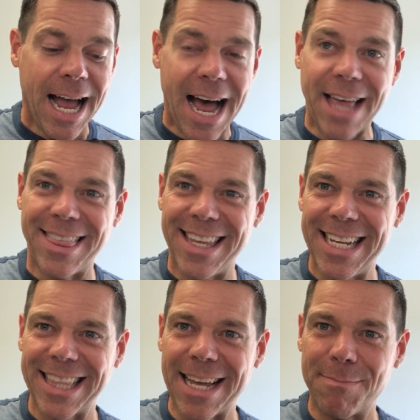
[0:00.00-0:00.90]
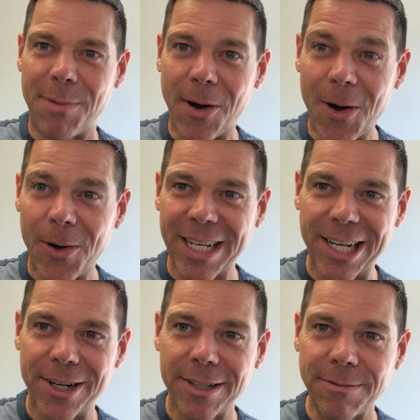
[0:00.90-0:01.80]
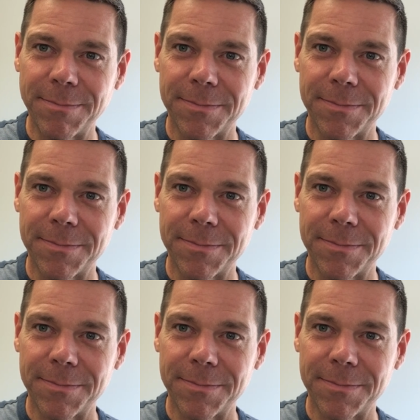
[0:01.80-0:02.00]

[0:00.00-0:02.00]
I think that Paul here